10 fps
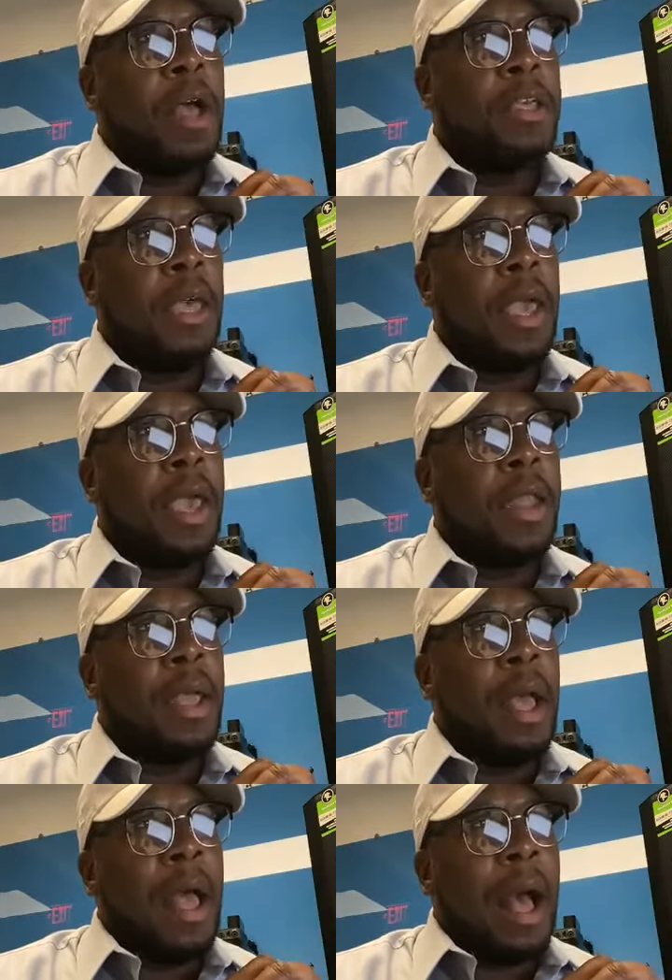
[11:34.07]

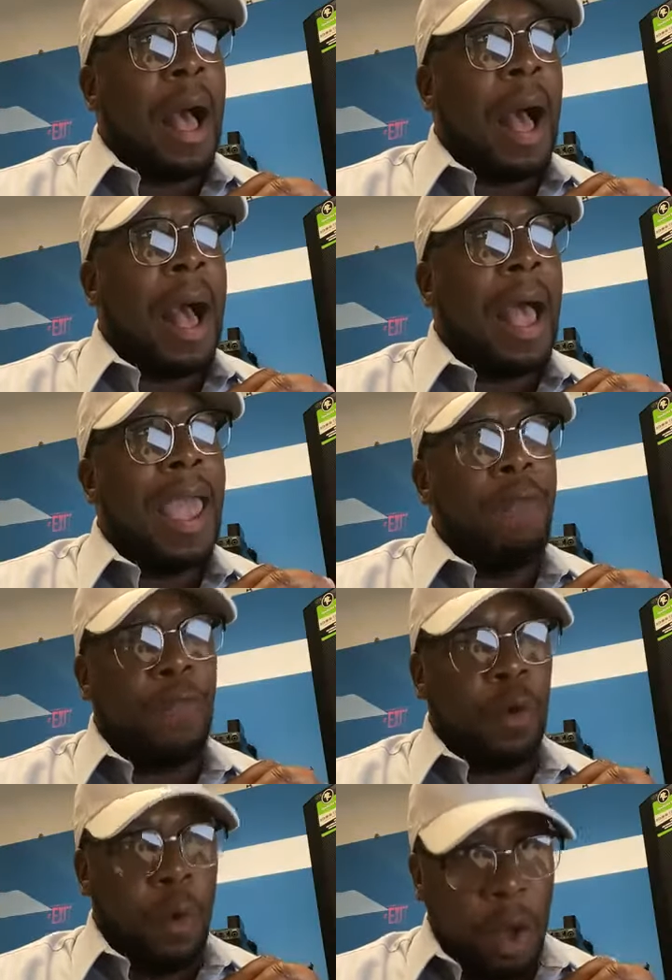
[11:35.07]
Again,
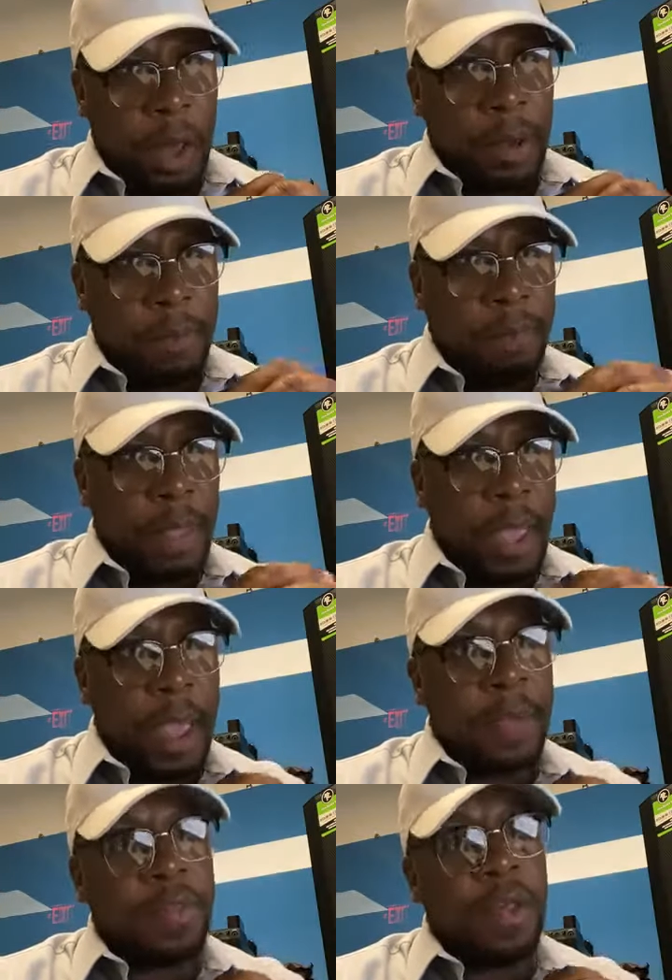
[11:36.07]
I, for one,
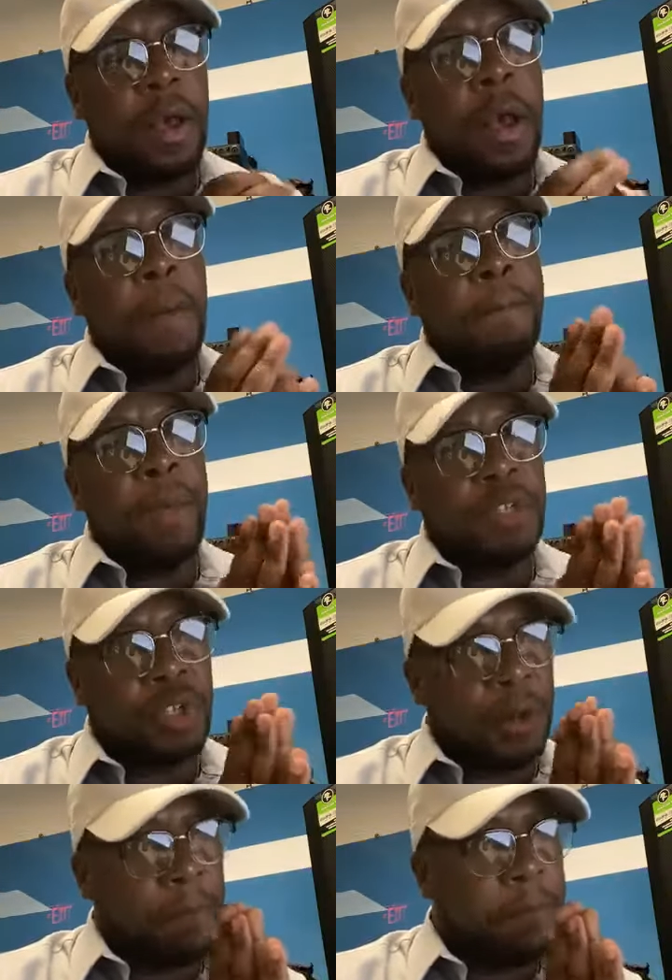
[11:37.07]
as a
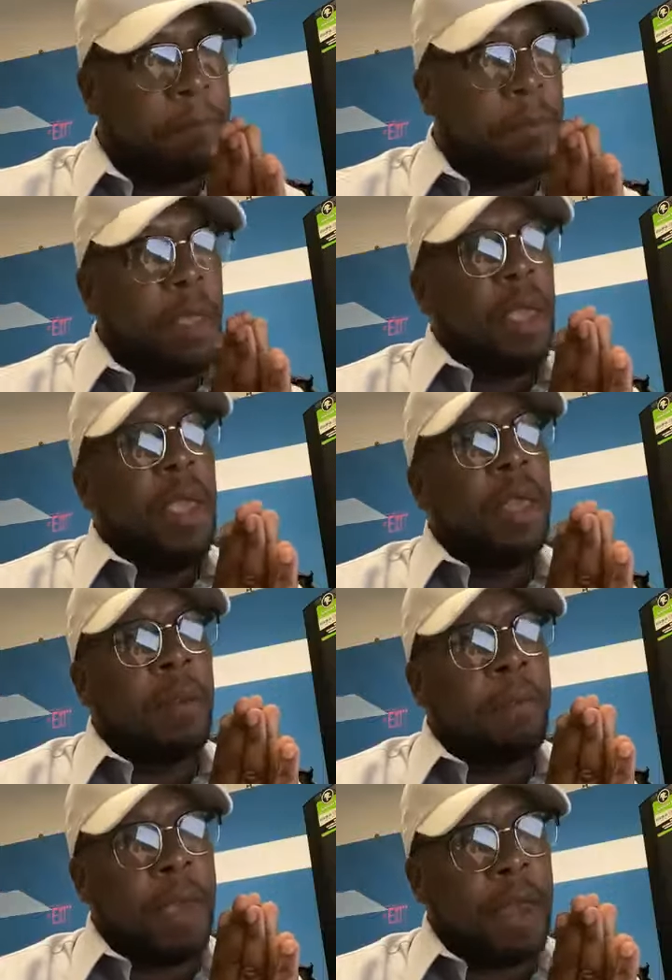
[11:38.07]
bishop,
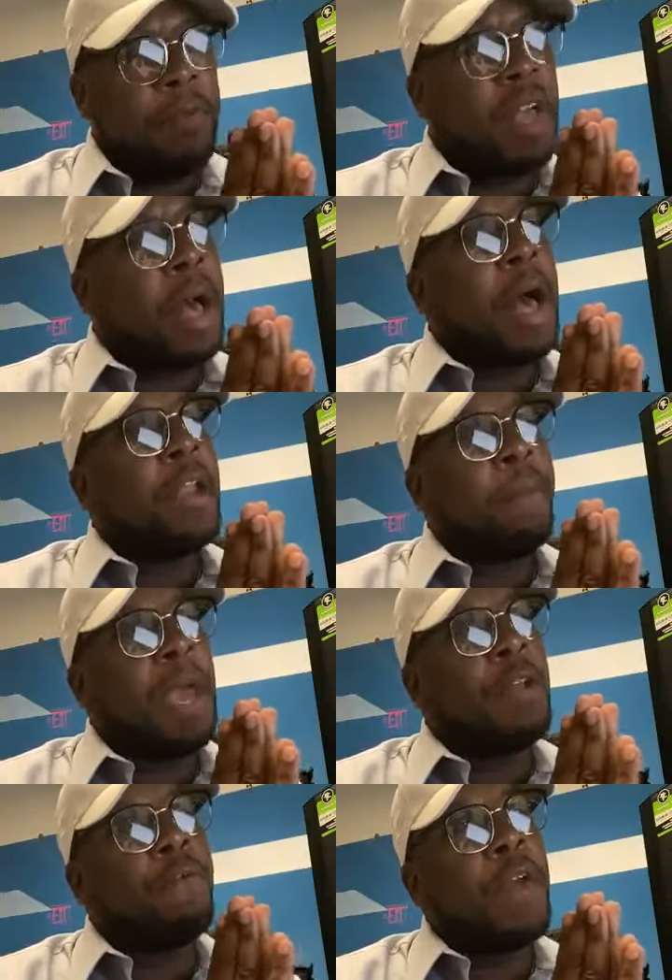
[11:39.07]
and a man of God, a
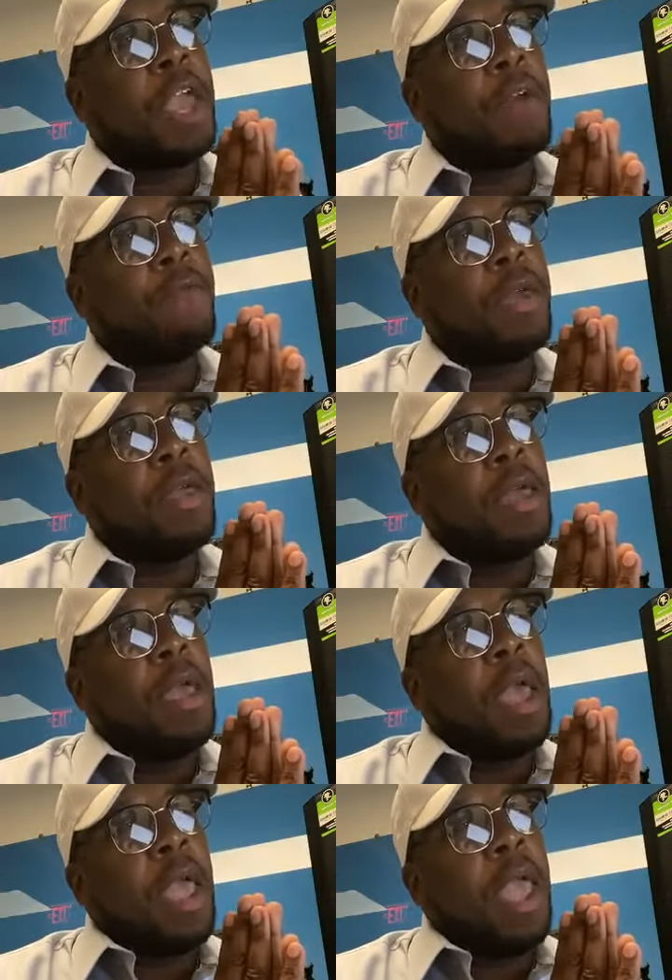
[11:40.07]
man of faith,
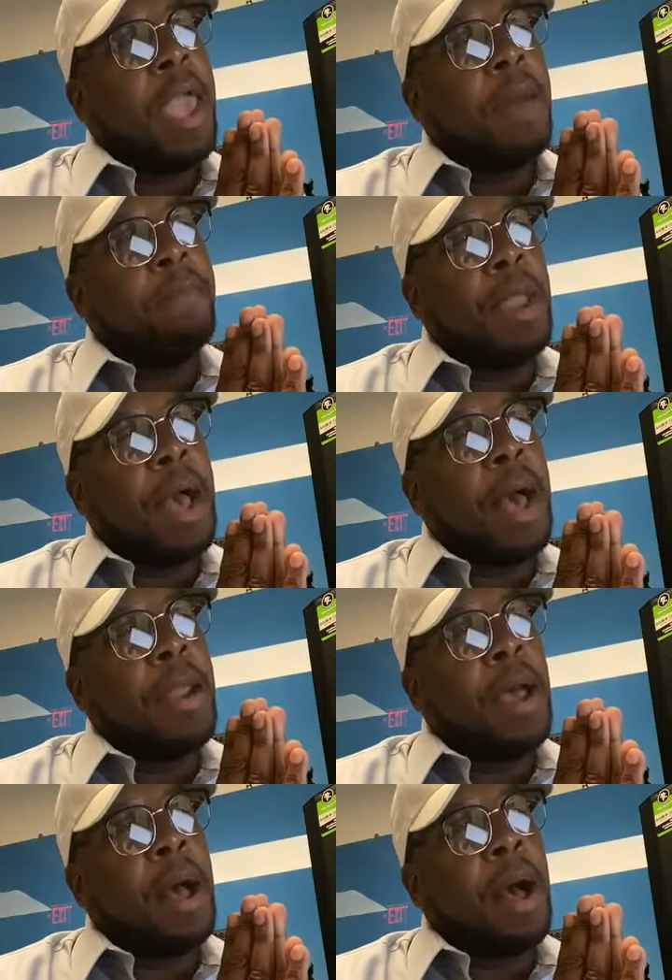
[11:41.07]
am
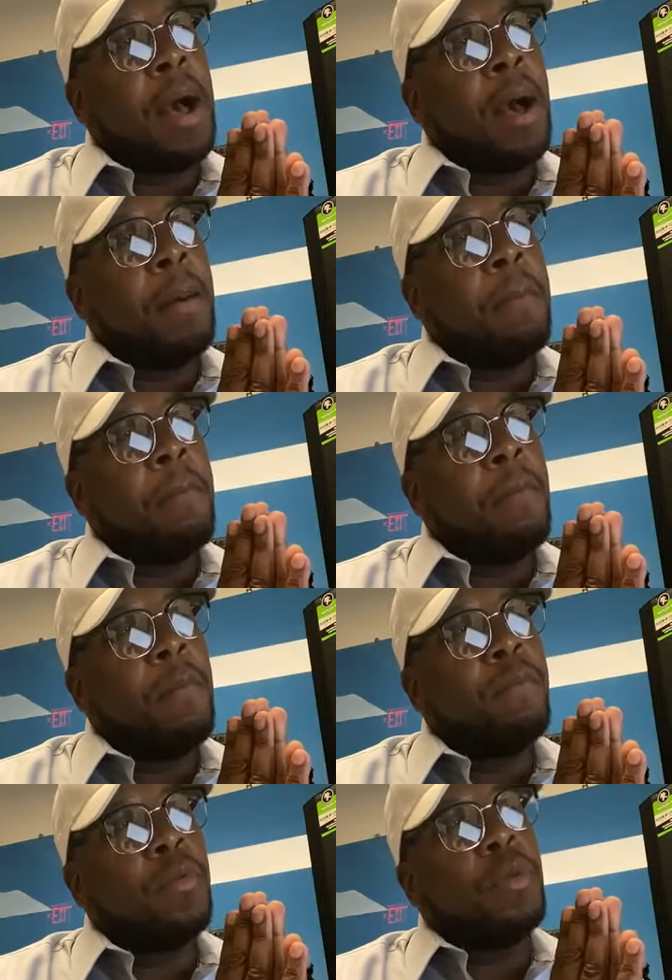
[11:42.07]
not
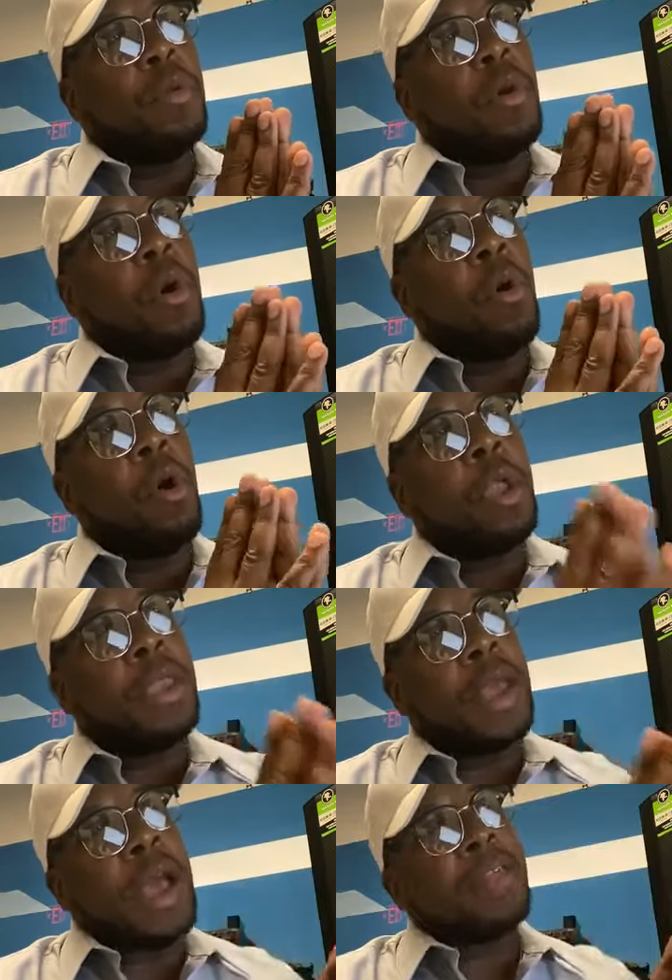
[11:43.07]

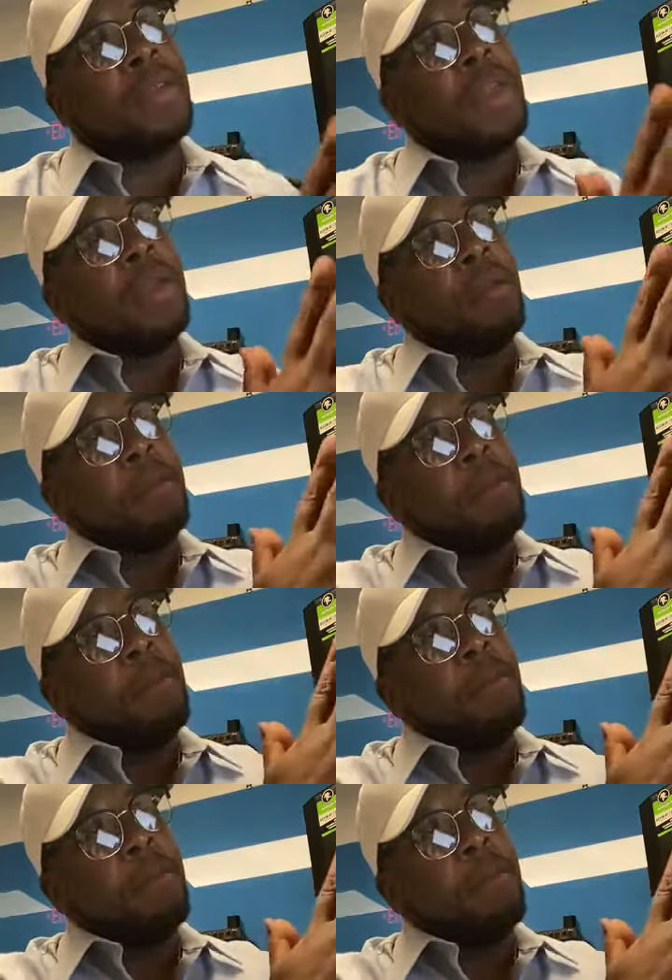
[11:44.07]
organizing